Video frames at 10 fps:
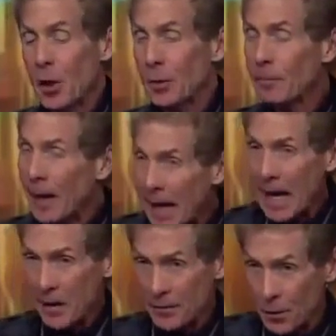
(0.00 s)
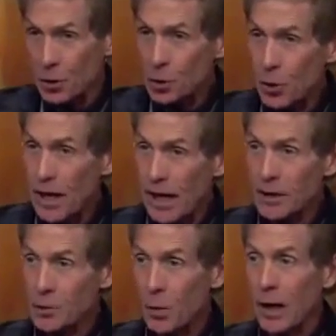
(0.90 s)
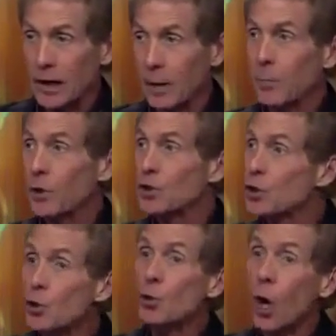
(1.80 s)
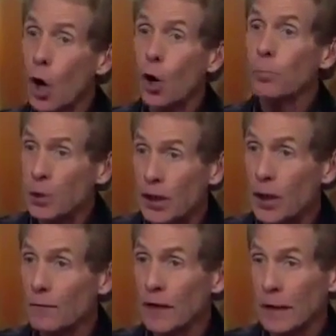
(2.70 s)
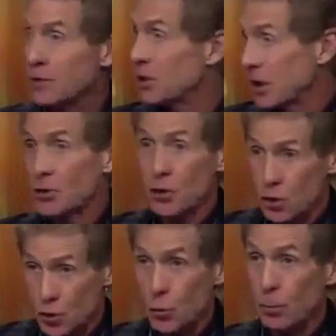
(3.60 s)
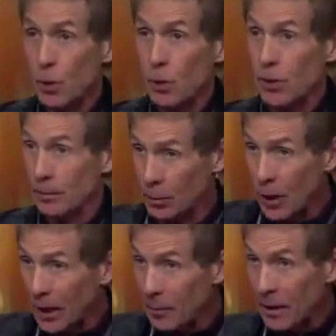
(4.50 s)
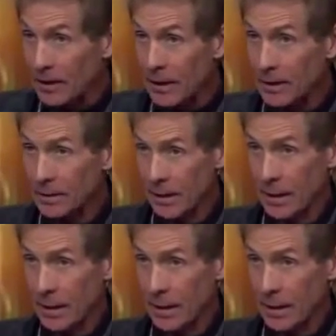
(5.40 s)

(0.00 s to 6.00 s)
on track to wind up with 2 home playoff games to get to the Super Bowl. Am I right about that?